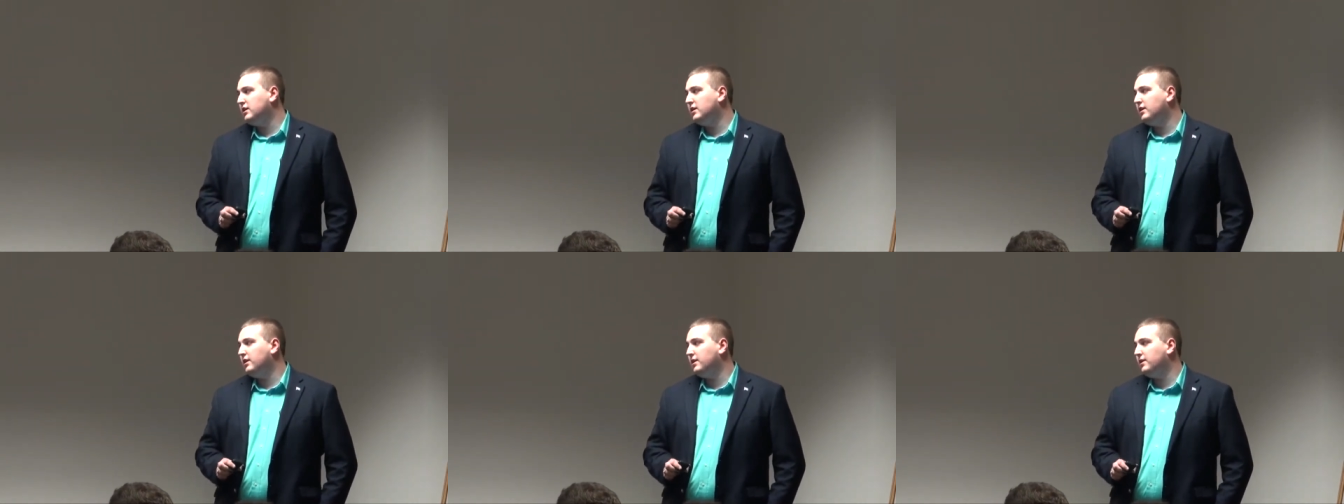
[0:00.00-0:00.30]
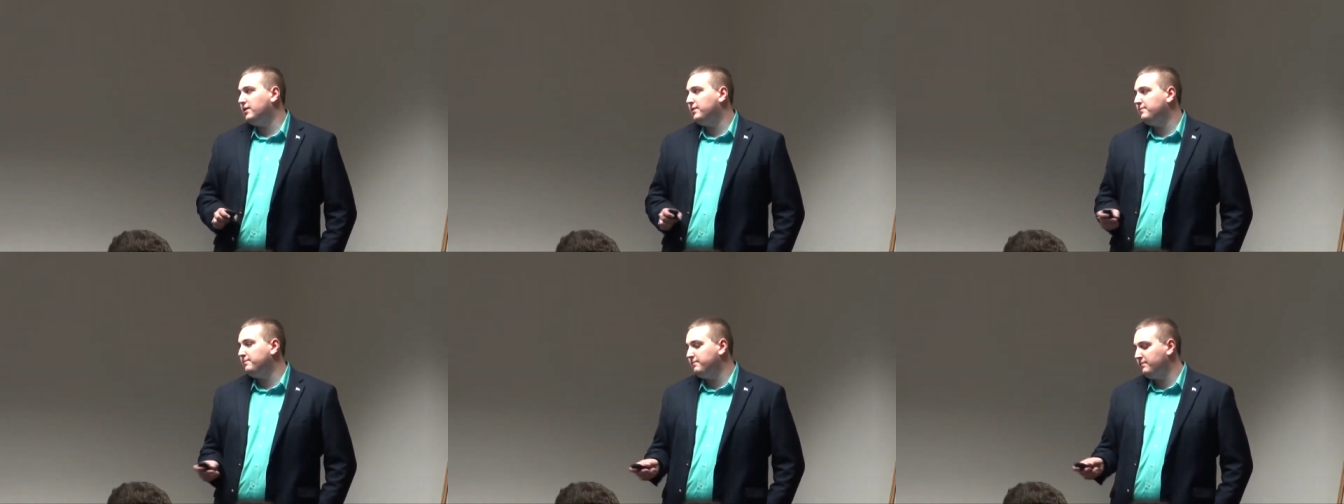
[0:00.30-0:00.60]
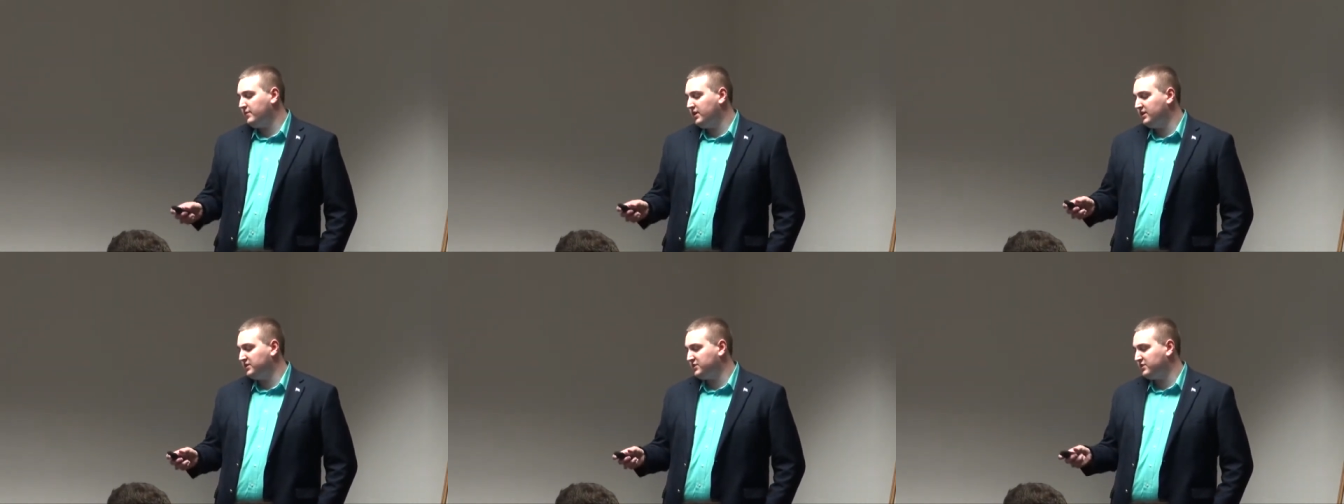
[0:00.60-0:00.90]
Uh,
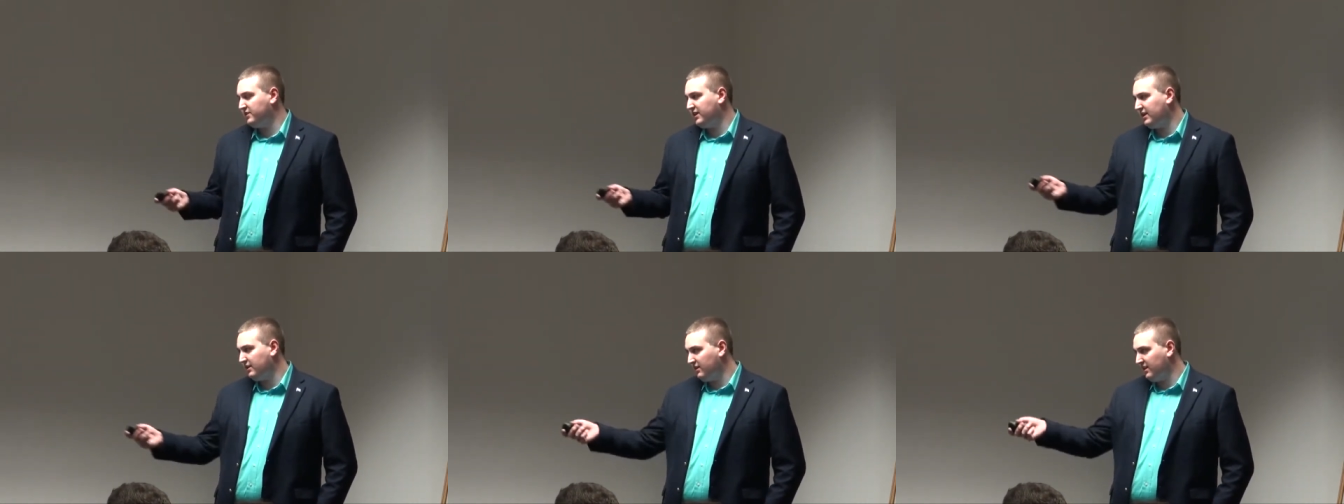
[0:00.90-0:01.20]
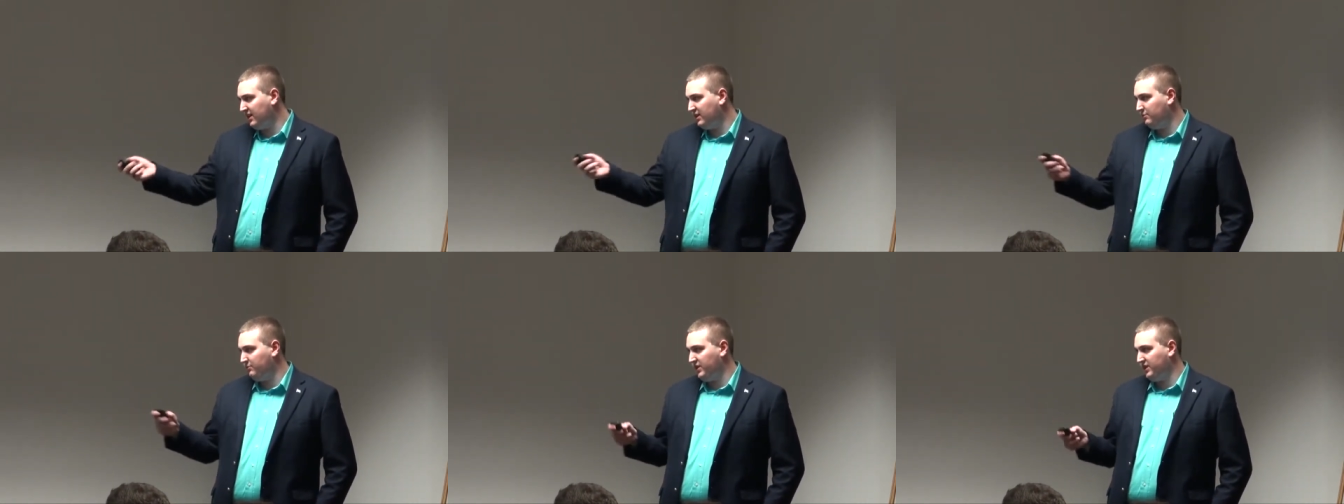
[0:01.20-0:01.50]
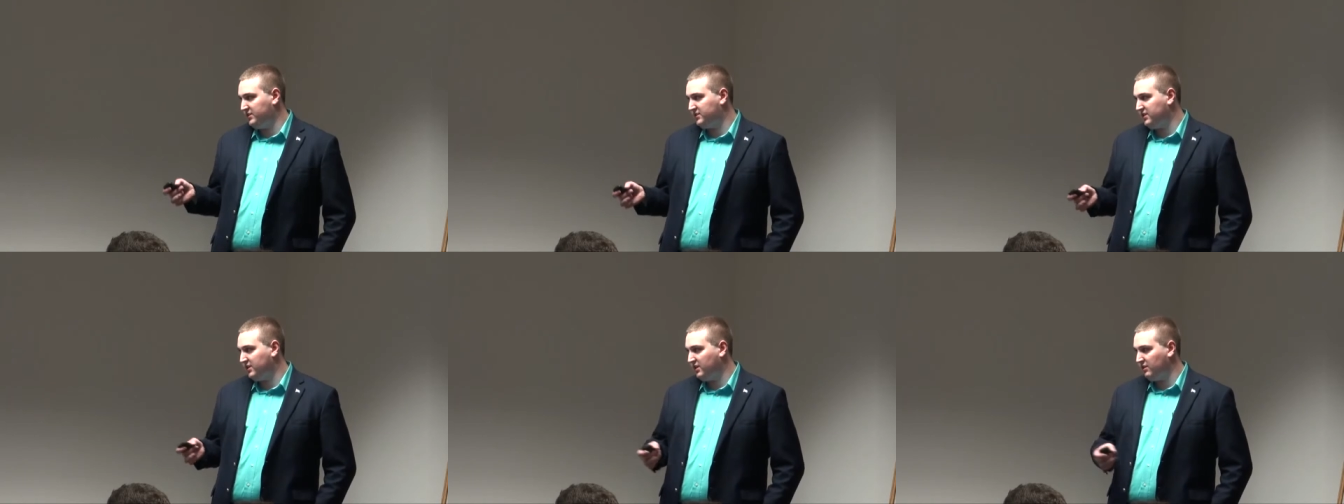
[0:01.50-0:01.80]
and so that allowed
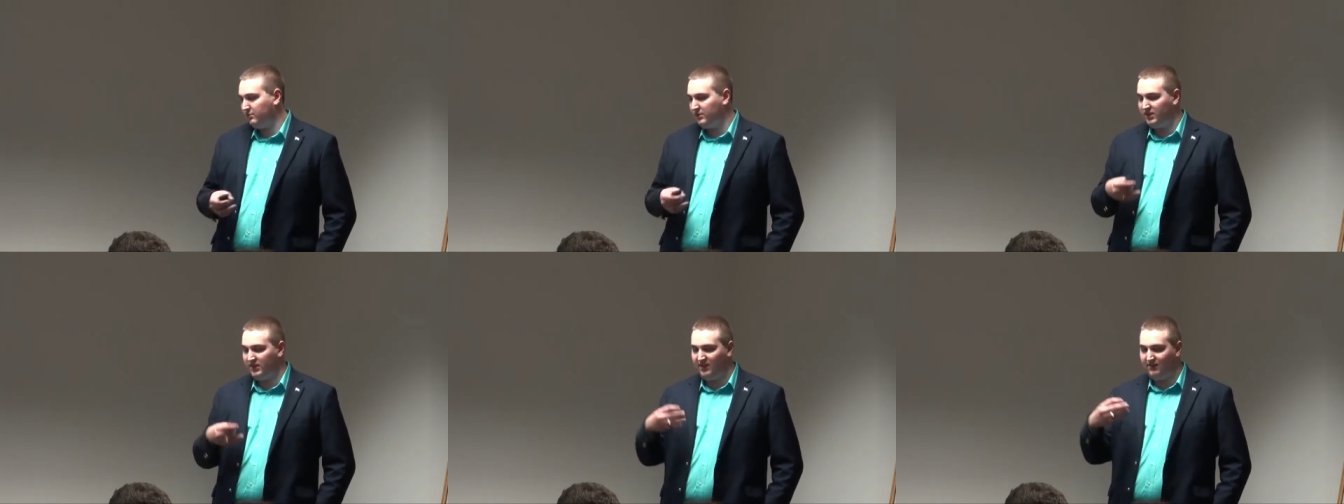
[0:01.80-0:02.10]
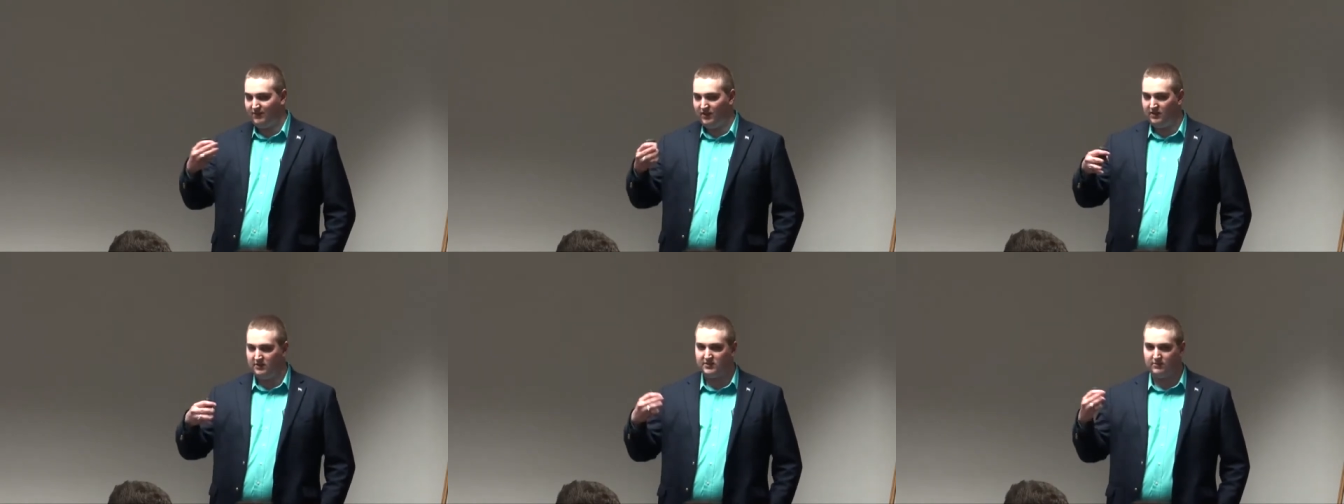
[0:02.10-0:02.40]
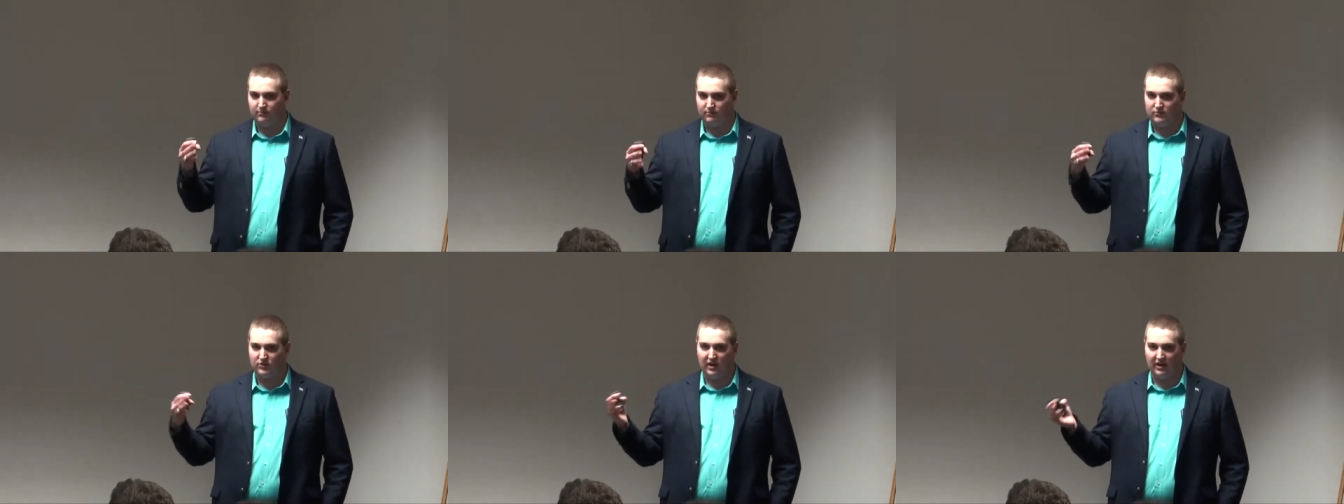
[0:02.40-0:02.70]
me to help alleviate
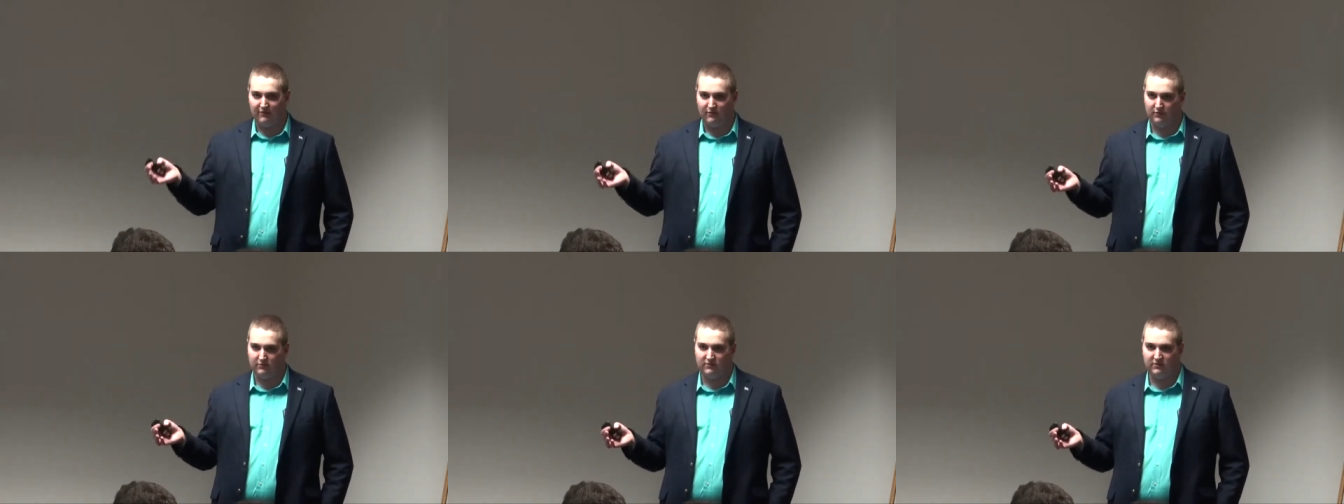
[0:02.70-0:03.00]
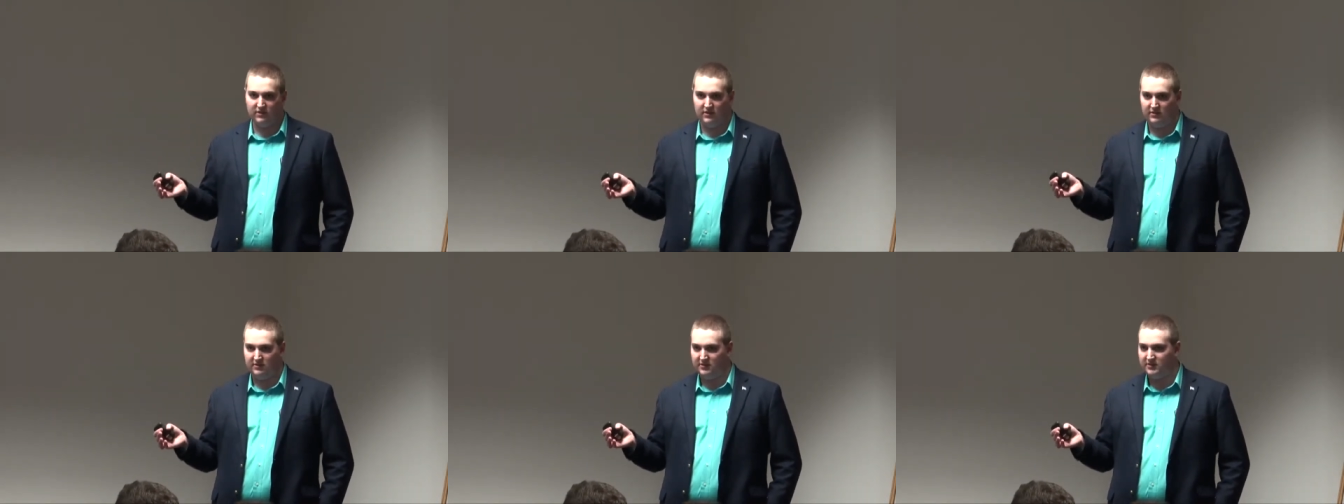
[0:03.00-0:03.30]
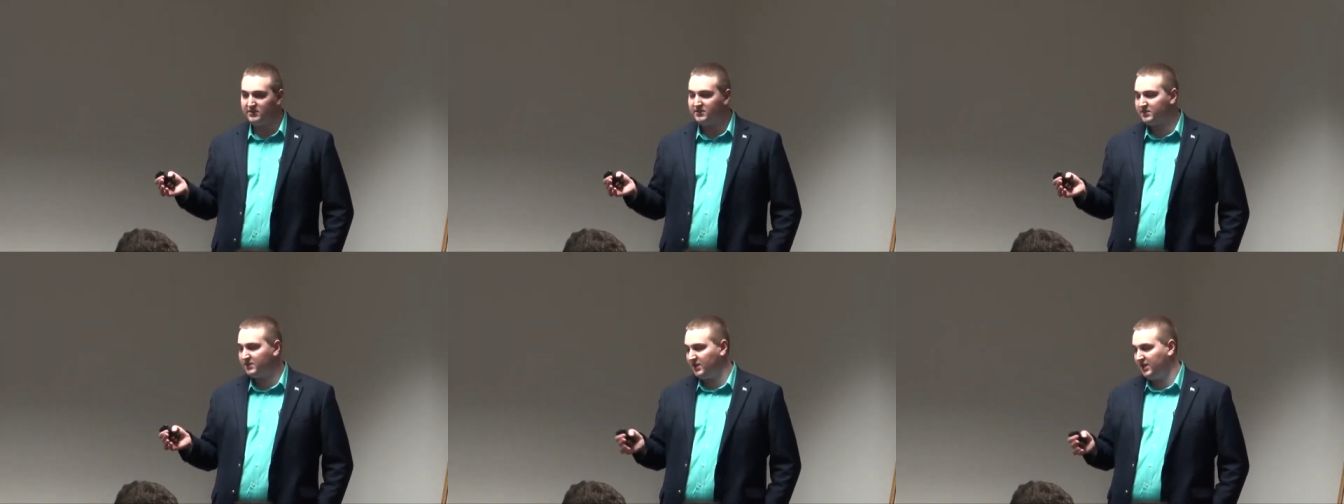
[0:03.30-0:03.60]
some travel
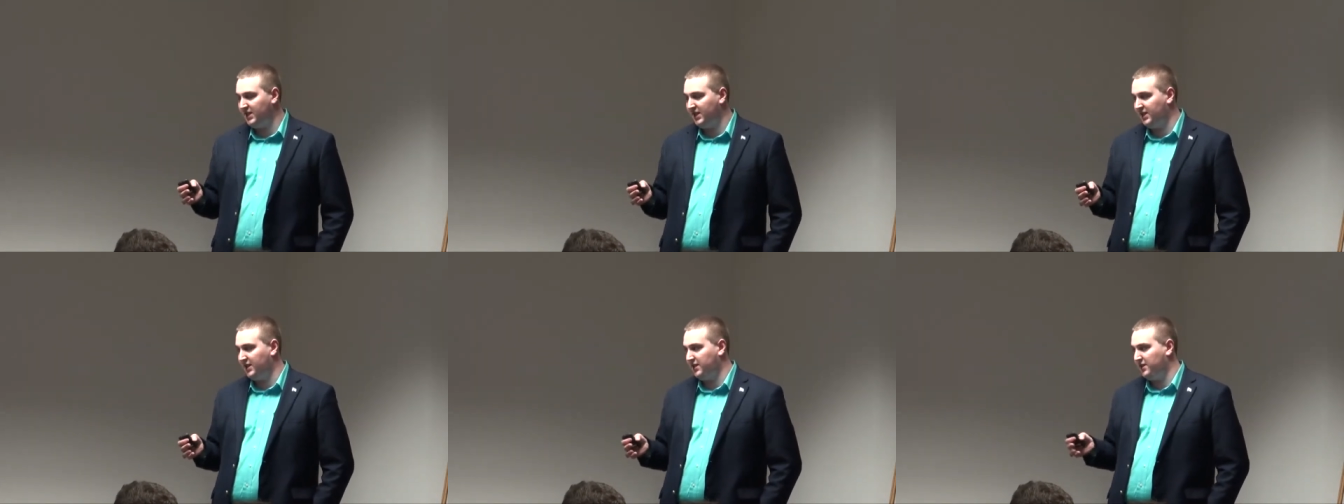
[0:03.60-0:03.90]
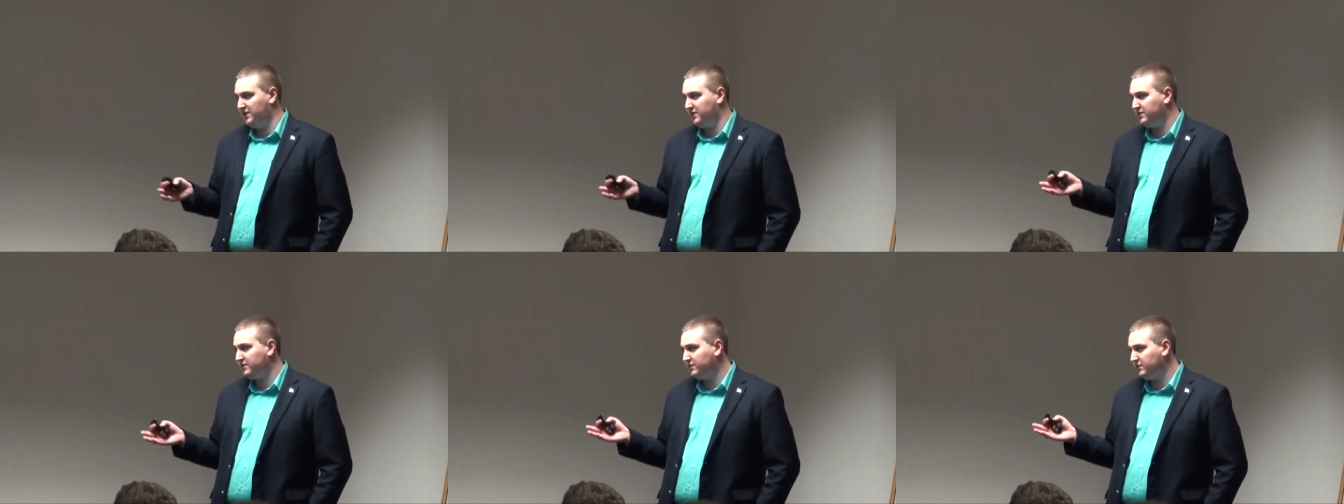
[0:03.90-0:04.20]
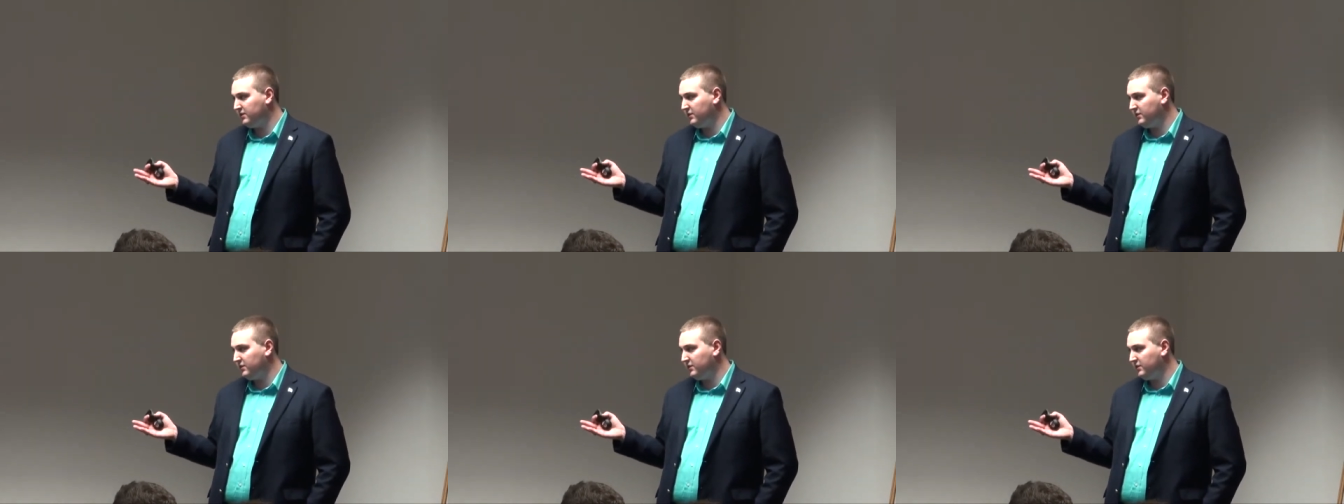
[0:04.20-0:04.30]
funds and